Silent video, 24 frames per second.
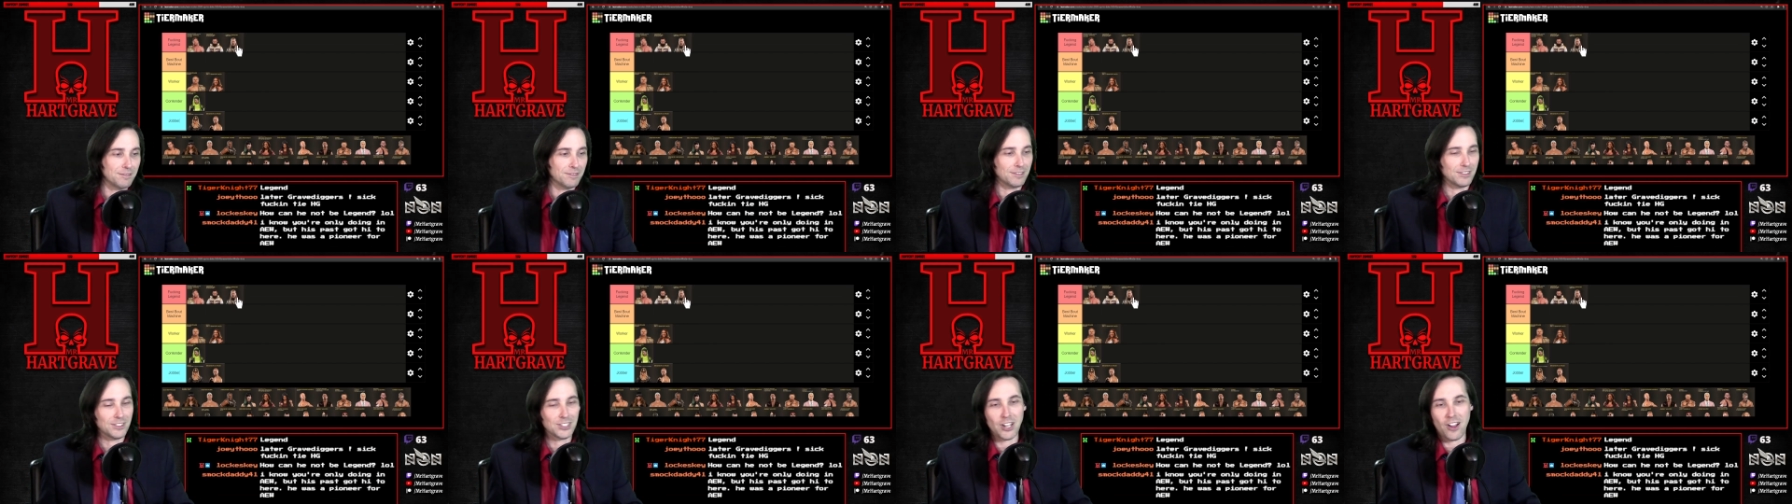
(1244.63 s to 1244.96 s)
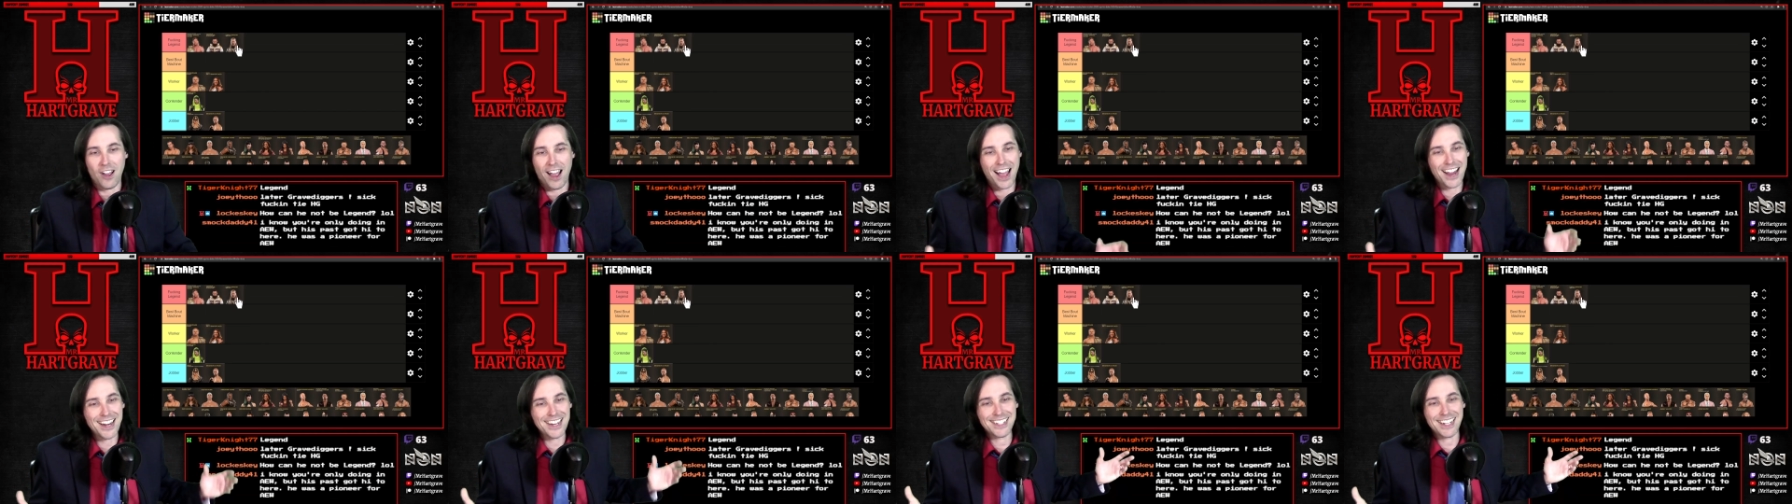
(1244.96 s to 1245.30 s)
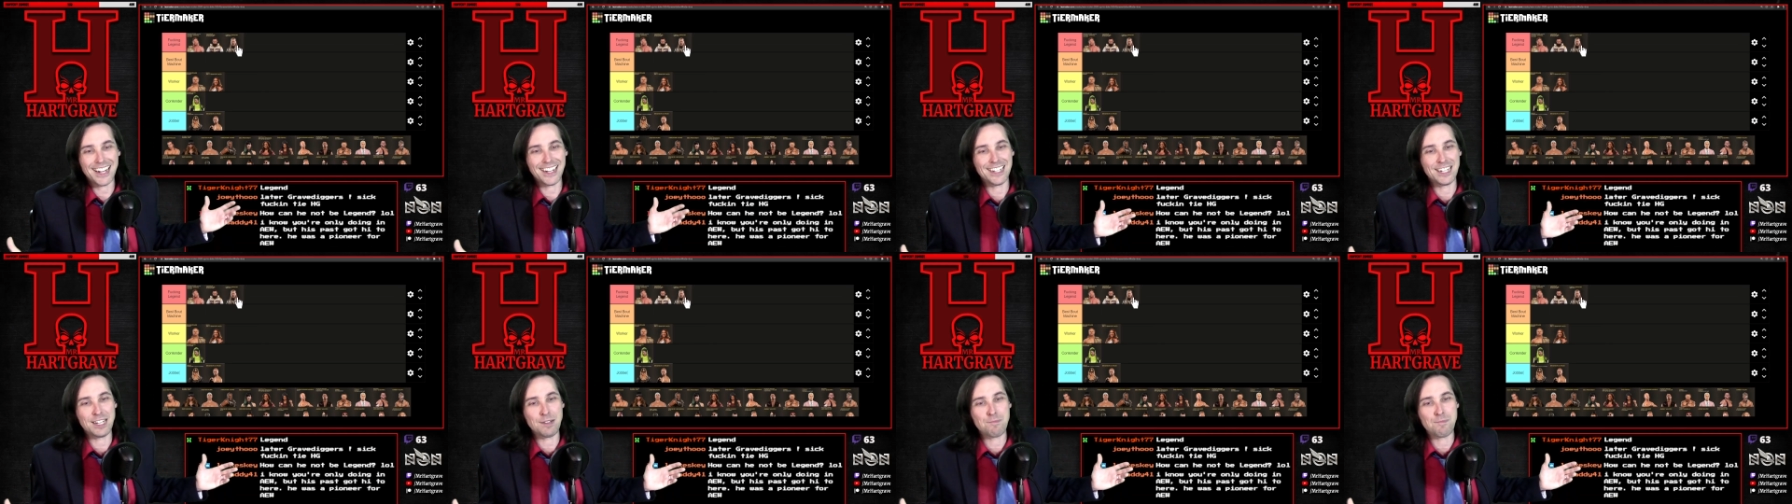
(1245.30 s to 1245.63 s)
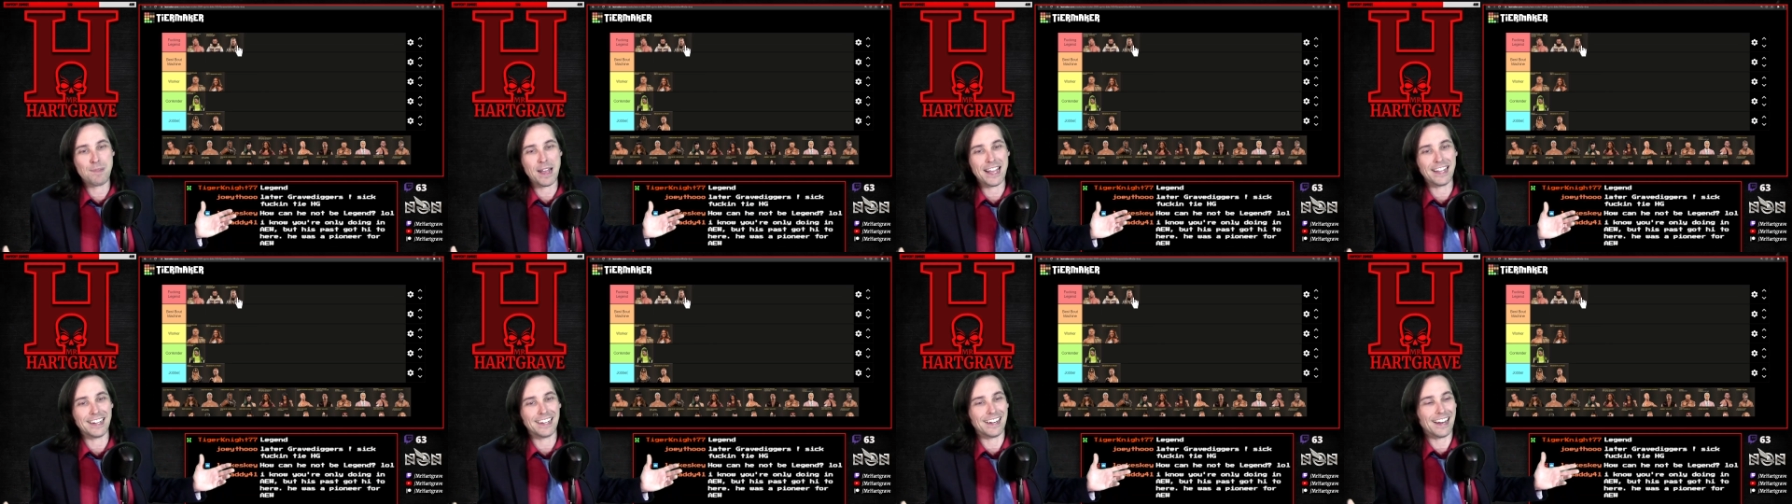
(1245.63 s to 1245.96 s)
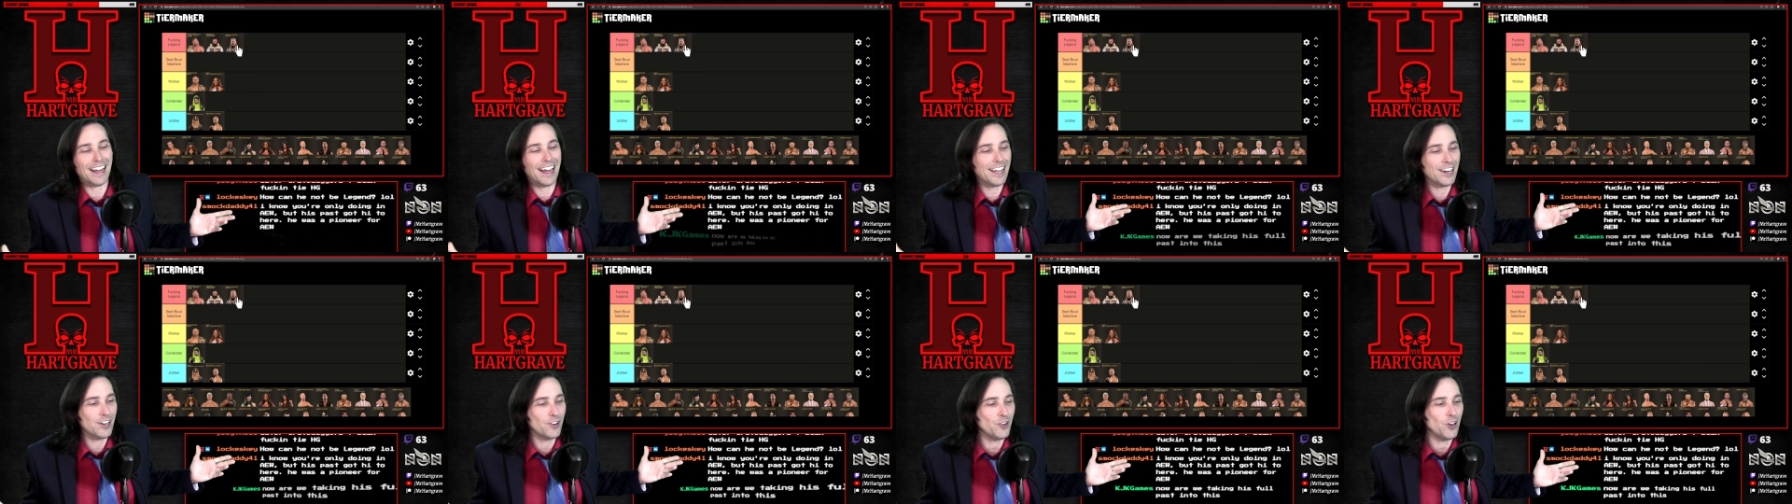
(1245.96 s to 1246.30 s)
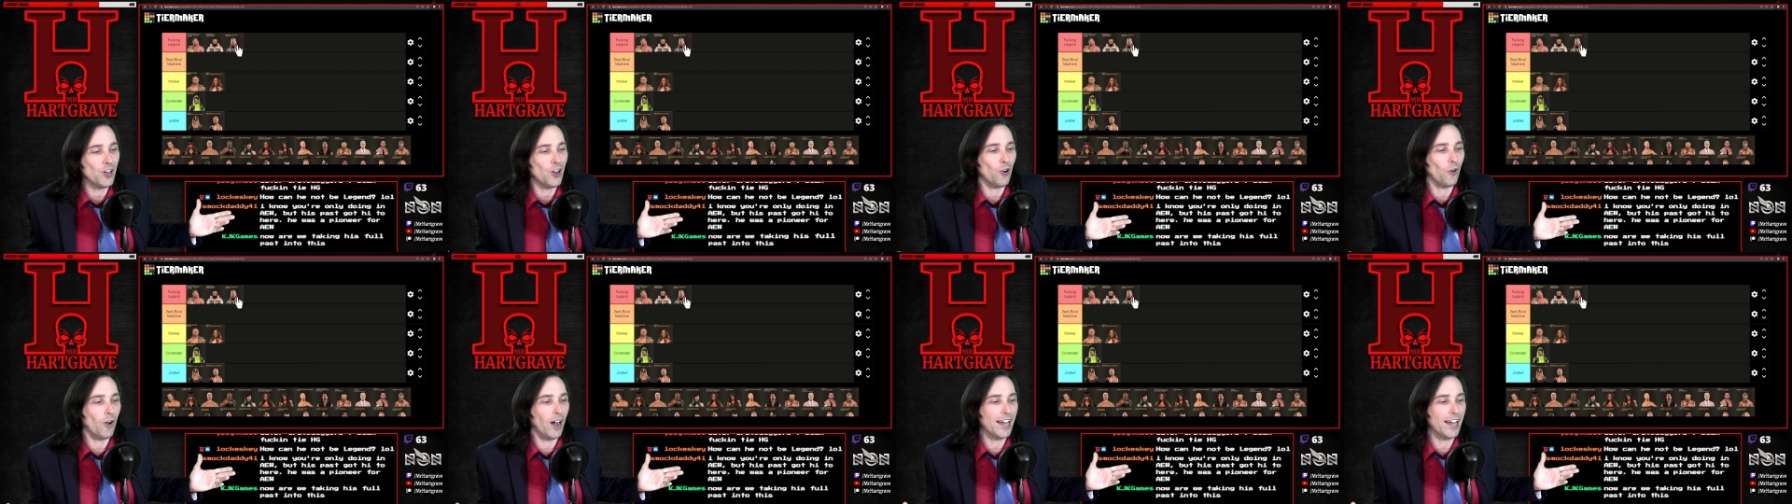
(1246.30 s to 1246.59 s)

So I just had to debate it. I don't know.